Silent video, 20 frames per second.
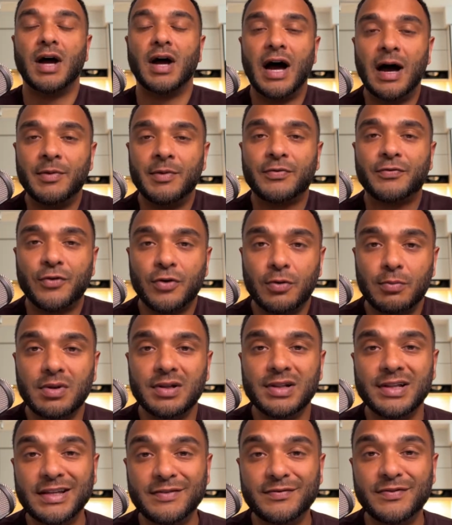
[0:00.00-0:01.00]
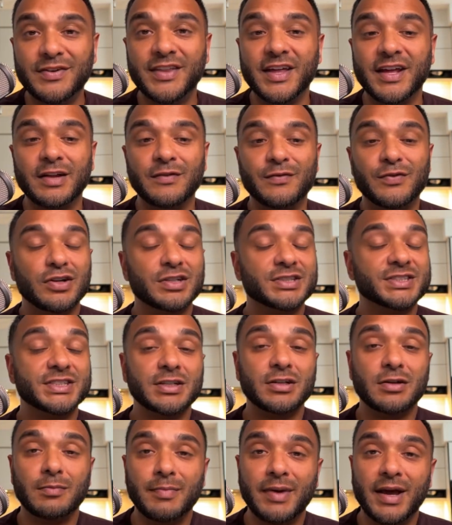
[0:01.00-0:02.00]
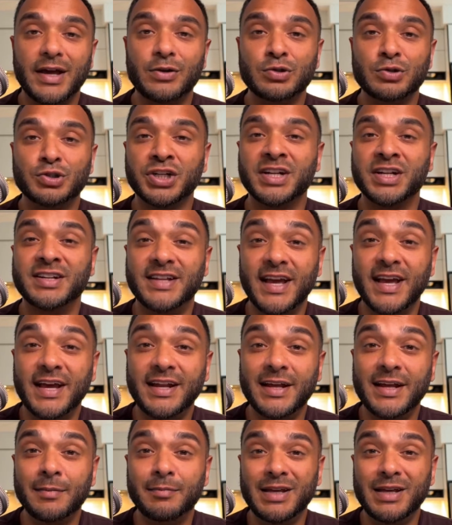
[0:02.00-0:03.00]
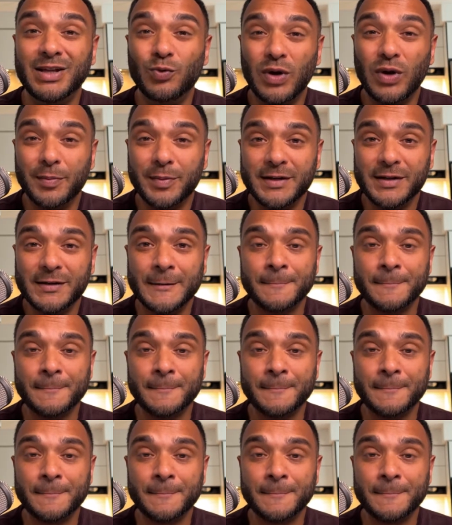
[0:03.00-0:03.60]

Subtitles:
I'm a firm believer that if you're a single man who's trying to date and meet women